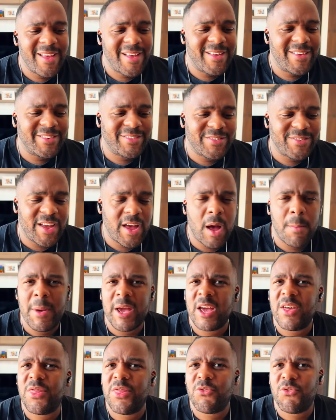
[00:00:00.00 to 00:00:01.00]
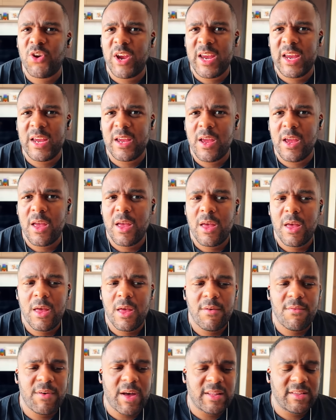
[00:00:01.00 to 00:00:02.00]
It's omega-3
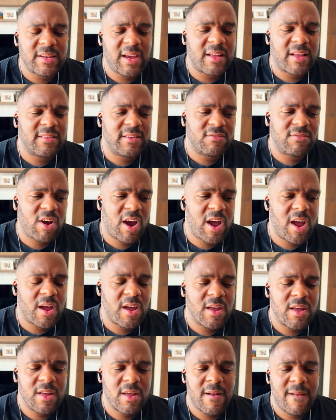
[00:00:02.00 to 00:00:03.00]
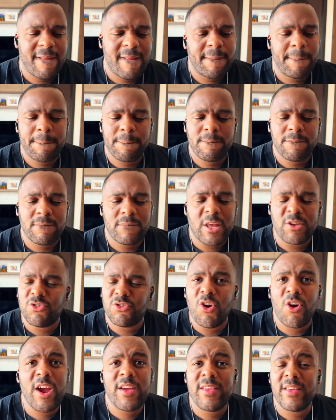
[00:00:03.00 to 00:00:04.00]
fatty acid, right?
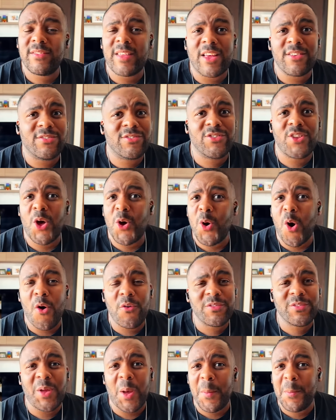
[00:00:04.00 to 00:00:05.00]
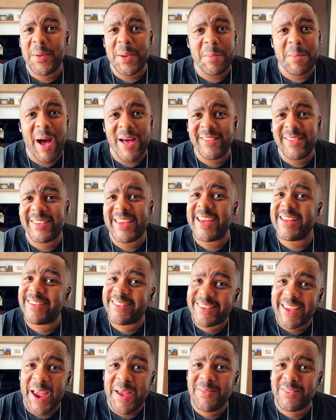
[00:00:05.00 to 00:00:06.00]
Sorry, that's so off topic, but it just
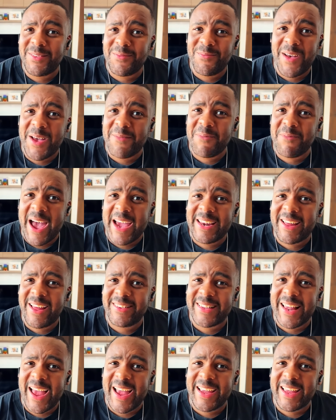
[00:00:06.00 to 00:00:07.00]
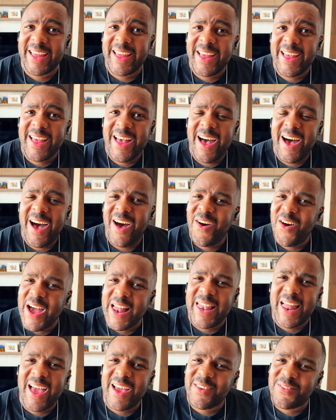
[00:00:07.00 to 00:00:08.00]
came to my mind. I was like, oh, I
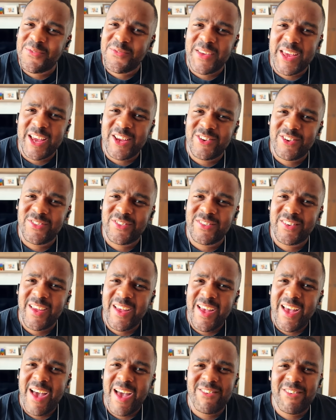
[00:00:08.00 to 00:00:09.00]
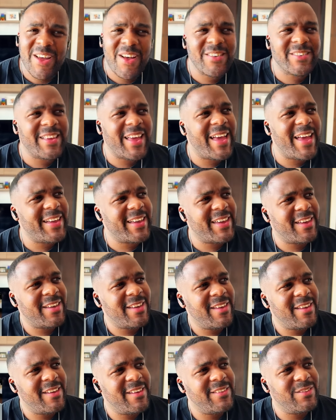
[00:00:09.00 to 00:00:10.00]
like fish. And then I was like,
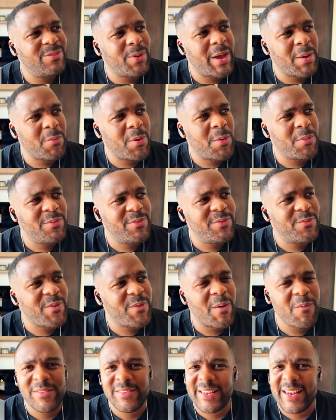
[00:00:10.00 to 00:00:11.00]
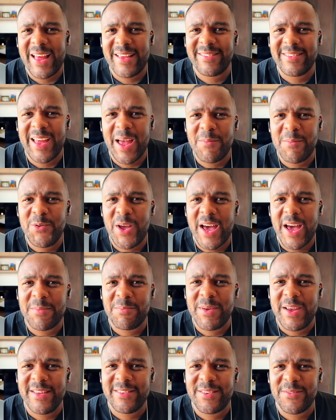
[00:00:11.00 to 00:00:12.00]
Dwayne, when was the last time you had a
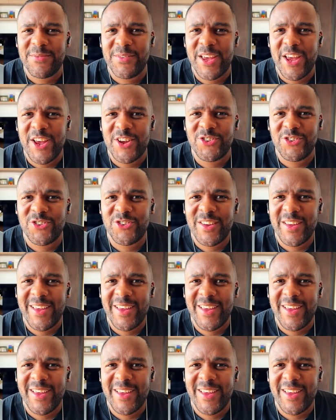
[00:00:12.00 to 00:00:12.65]
piece of fish?